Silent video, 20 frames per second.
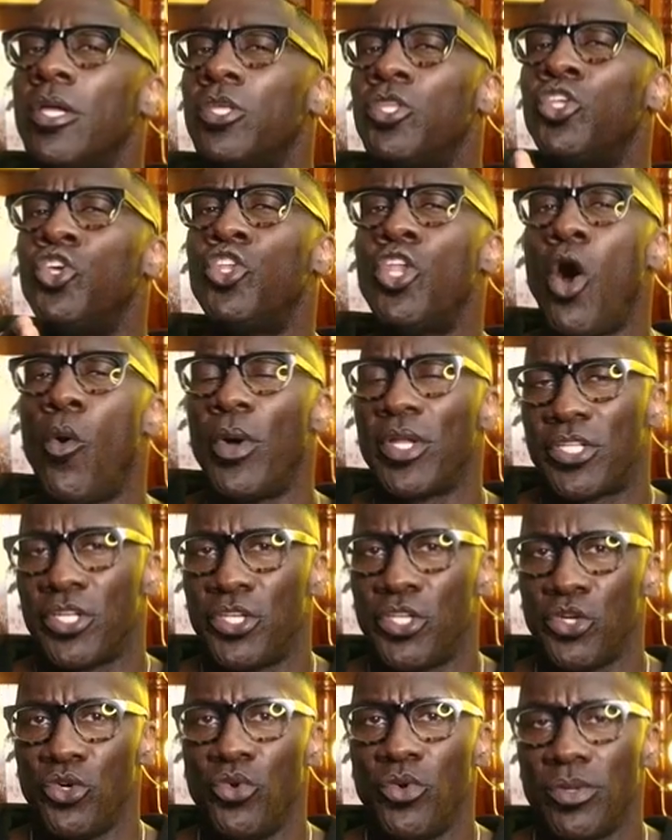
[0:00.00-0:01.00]
You know what to
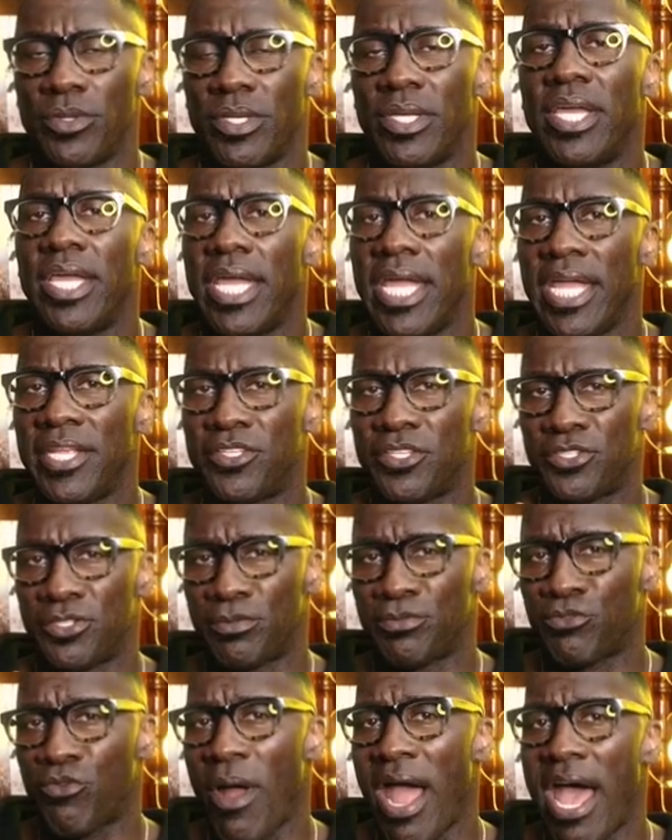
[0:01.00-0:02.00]
do. Hit the
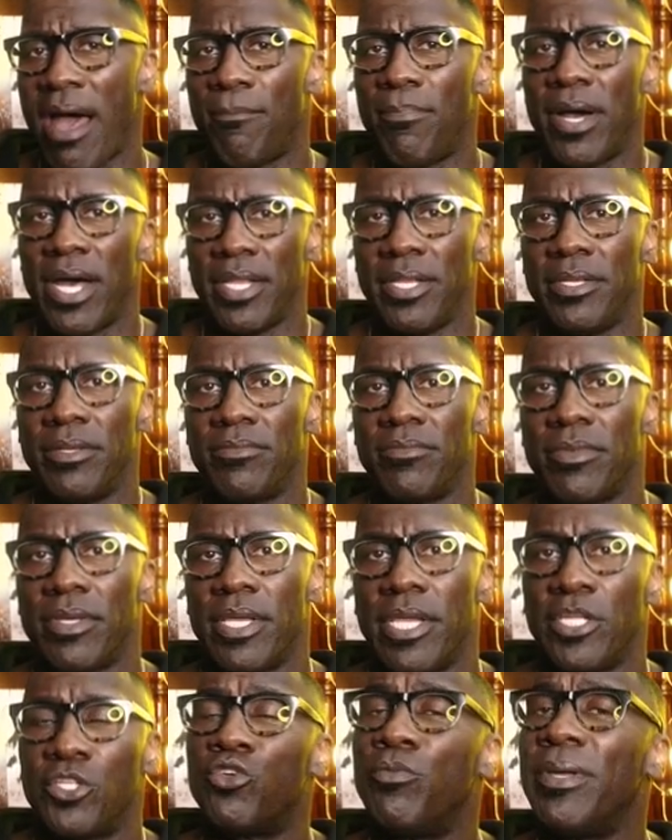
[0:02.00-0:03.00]
subscribe button
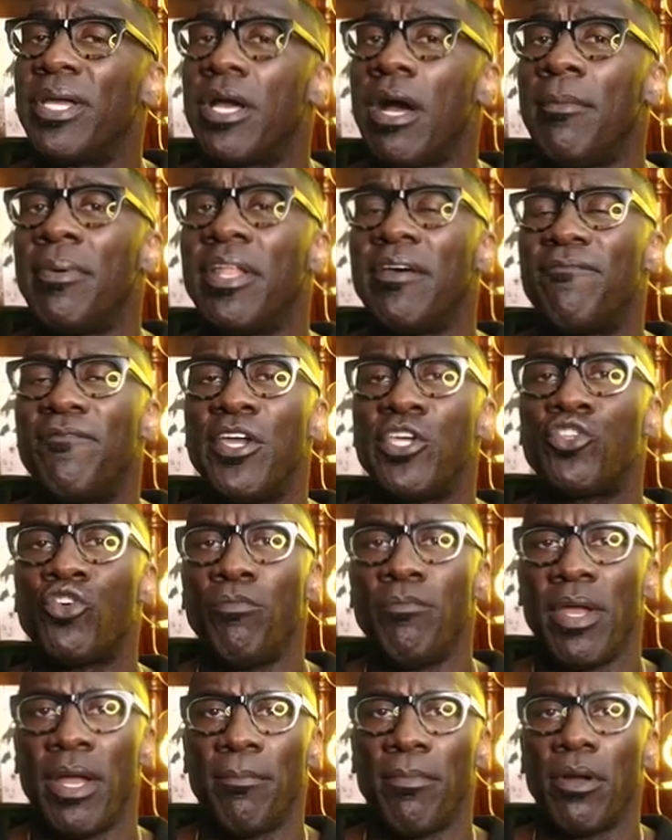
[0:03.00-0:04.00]
to become an official
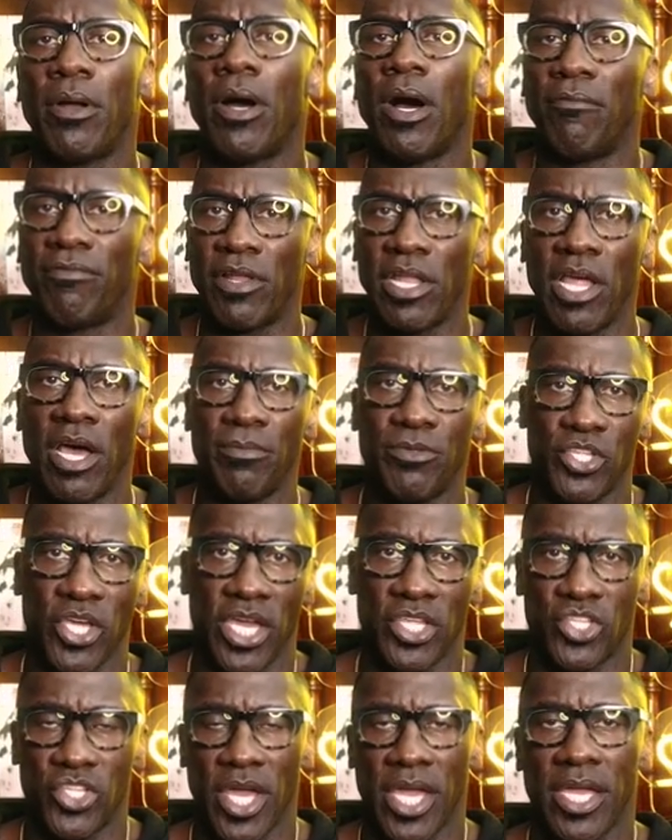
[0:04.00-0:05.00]
member of Club Shay
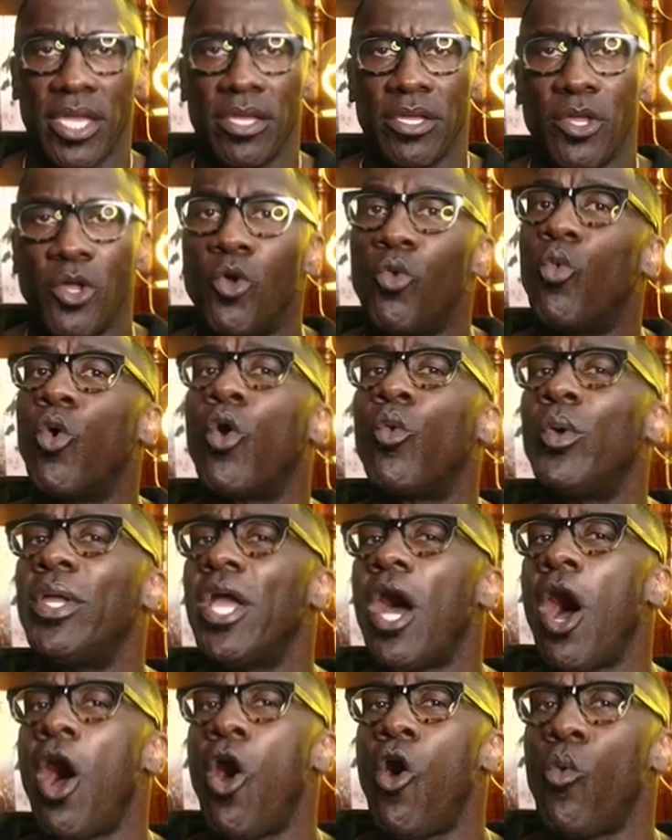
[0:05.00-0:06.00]
Shay, where we
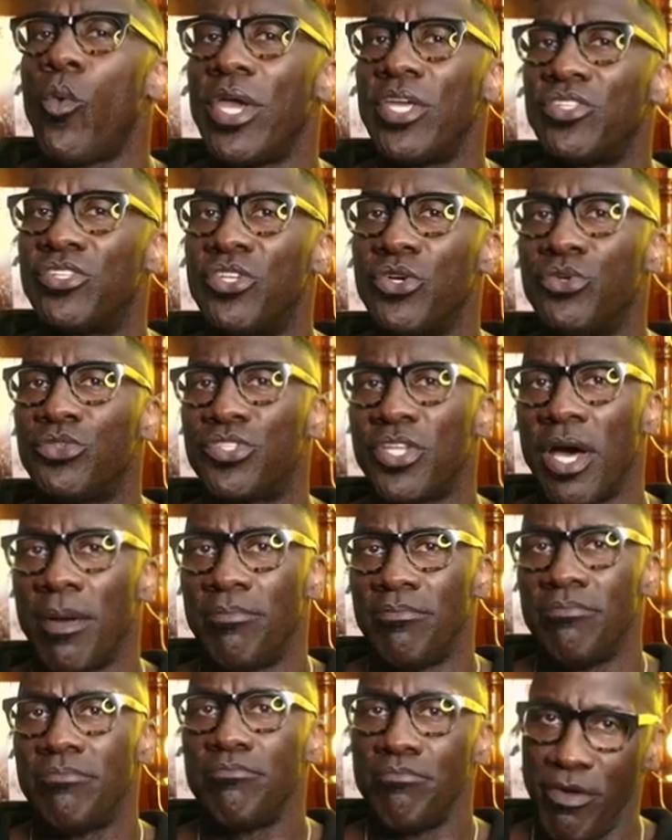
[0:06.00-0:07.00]
always do
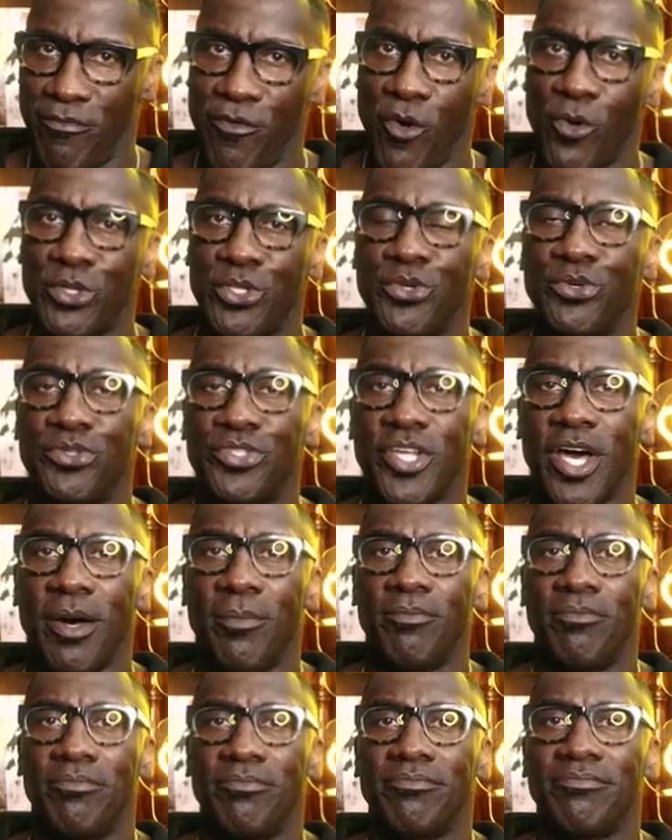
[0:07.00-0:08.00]
something before two something.